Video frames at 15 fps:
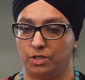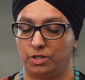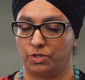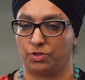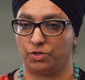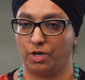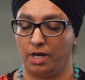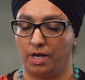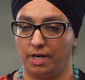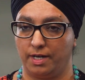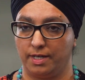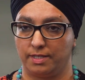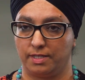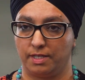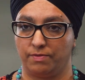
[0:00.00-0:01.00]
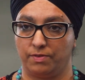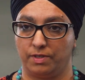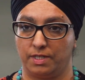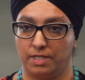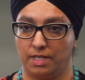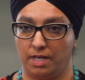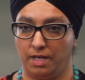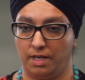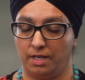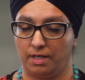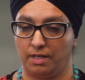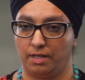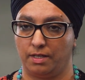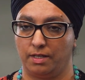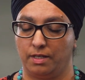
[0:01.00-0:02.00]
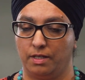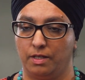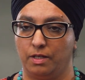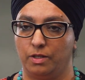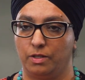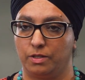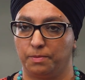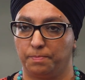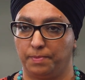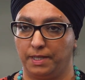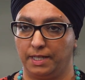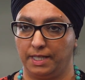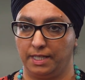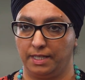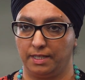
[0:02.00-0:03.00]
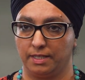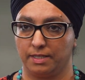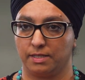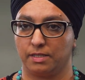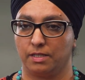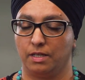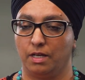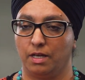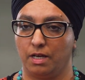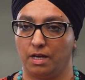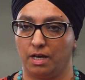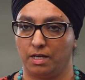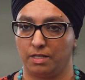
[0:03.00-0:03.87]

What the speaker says: She tries every day to please her